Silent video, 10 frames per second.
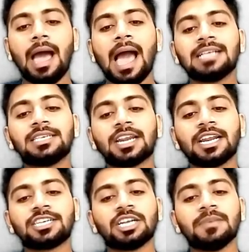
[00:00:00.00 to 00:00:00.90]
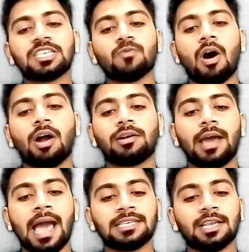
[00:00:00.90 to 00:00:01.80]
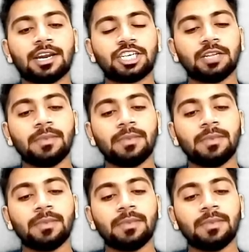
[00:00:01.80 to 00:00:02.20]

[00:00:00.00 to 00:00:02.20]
Acceleration is what? Acceleration